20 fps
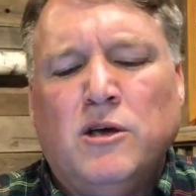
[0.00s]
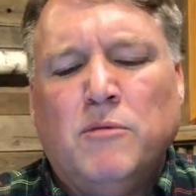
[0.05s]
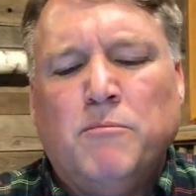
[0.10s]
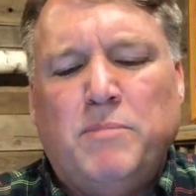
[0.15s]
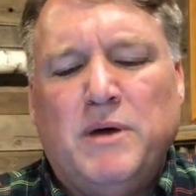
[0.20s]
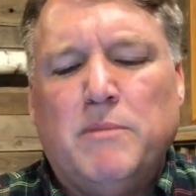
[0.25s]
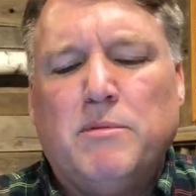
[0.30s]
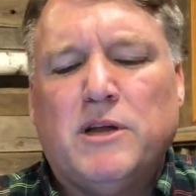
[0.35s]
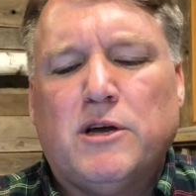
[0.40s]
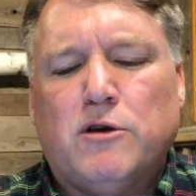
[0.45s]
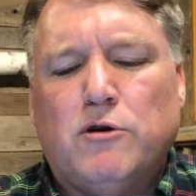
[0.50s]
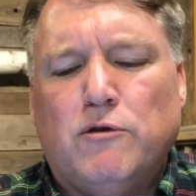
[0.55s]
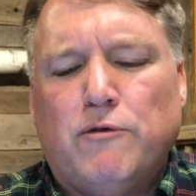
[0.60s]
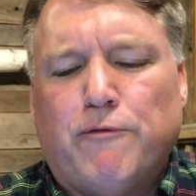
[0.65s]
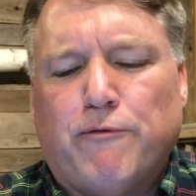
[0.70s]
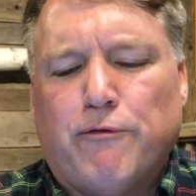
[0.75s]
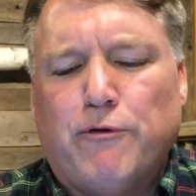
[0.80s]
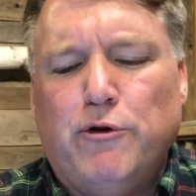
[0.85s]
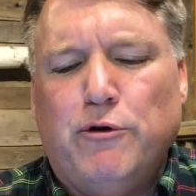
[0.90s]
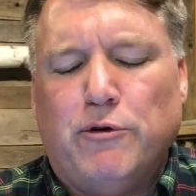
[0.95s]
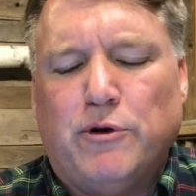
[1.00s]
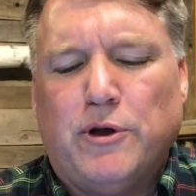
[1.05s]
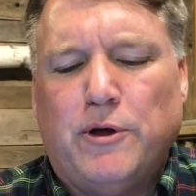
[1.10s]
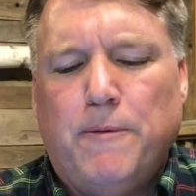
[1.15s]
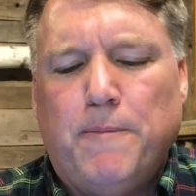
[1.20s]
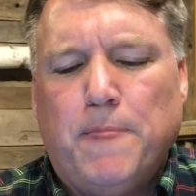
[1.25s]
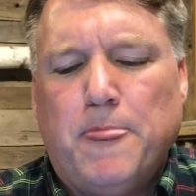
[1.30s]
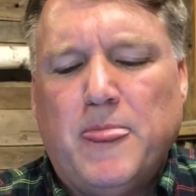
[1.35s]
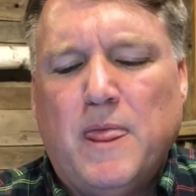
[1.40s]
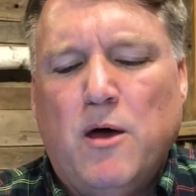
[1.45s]
biblical fruit
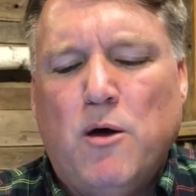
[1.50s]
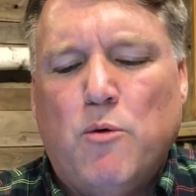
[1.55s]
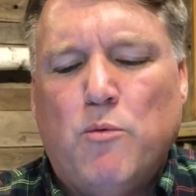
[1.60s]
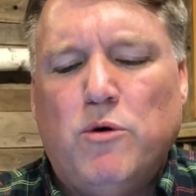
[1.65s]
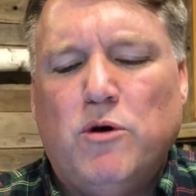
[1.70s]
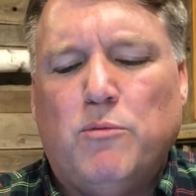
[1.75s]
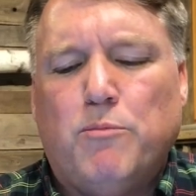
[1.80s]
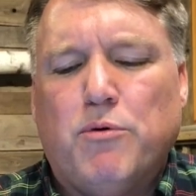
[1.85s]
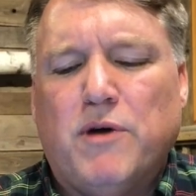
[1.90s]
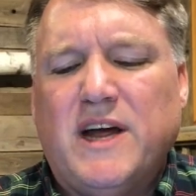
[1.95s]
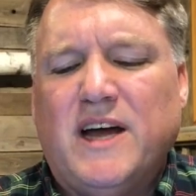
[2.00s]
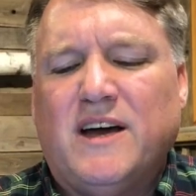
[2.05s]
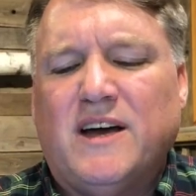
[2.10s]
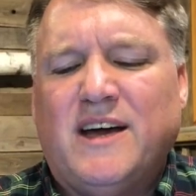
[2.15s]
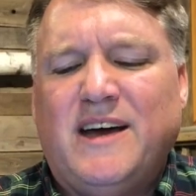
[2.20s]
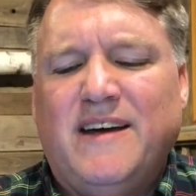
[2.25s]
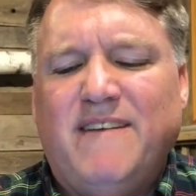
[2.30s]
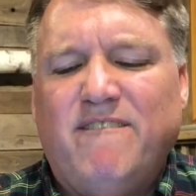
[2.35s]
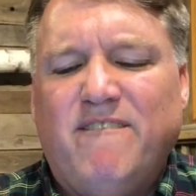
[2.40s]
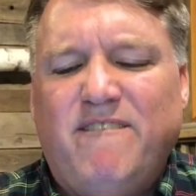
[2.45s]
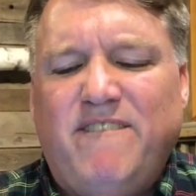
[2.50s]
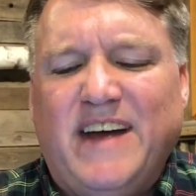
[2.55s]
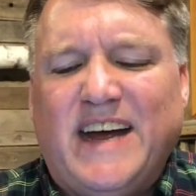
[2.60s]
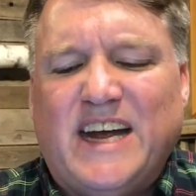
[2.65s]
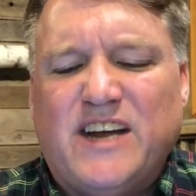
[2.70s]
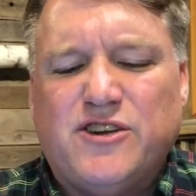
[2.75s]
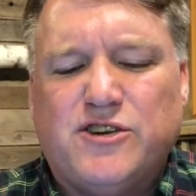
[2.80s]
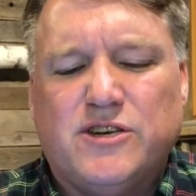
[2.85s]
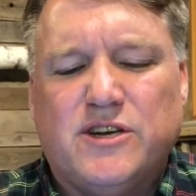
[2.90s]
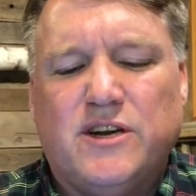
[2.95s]
will bring a
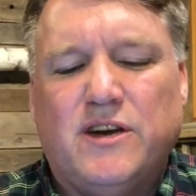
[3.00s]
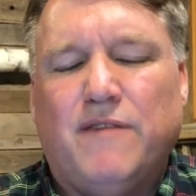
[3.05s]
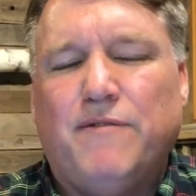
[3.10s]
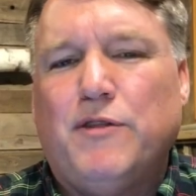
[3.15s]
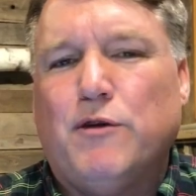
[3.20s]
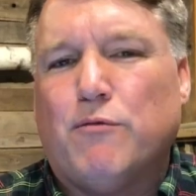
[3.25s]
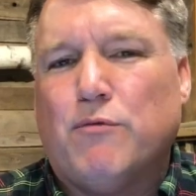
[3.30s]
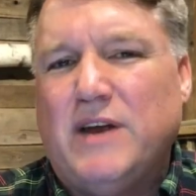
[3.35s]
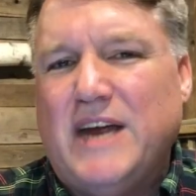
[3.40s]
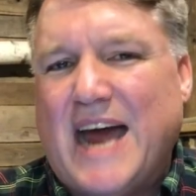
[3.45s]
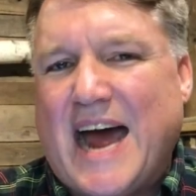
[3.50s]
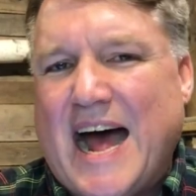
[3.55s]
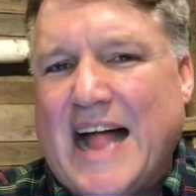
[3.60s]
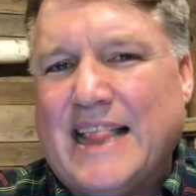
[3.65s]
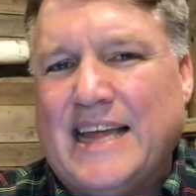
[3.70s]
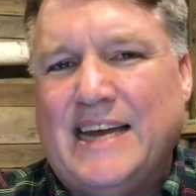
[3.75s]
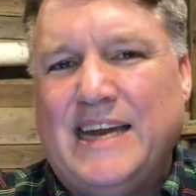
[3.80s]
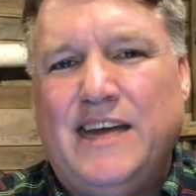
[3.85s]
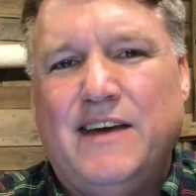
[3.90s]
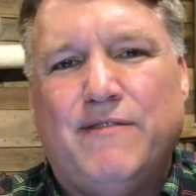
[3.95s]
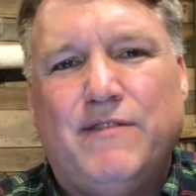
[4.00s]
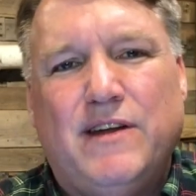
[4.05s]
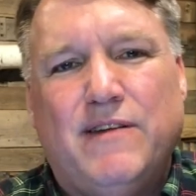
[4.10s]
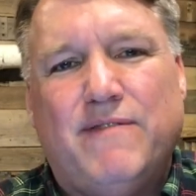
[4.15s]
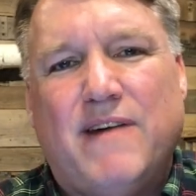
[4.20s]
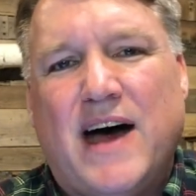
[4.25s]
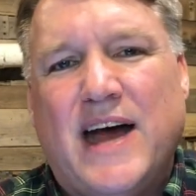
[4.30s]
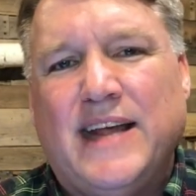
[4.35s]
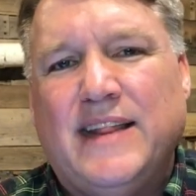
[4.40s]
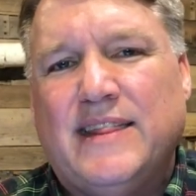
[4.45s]
conviction of the reality of
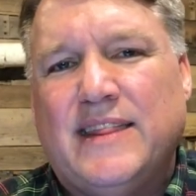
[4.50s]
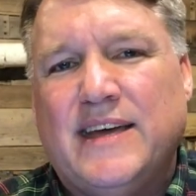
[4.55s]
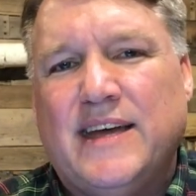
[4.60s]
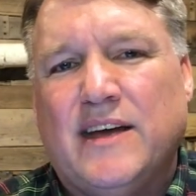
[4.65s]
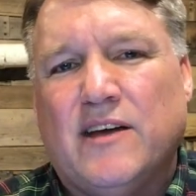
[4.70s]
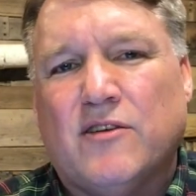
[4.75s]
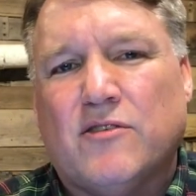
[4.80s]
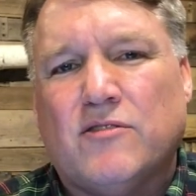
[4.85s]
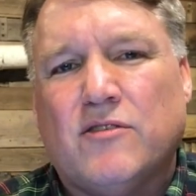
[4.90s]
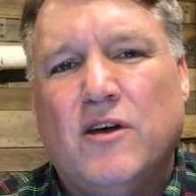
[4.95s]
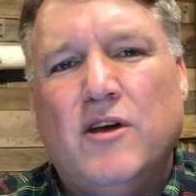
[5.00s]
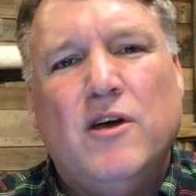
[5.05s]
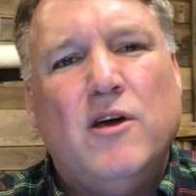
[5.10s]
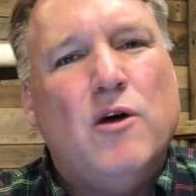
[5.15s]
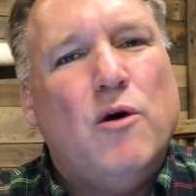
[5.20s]
divine things.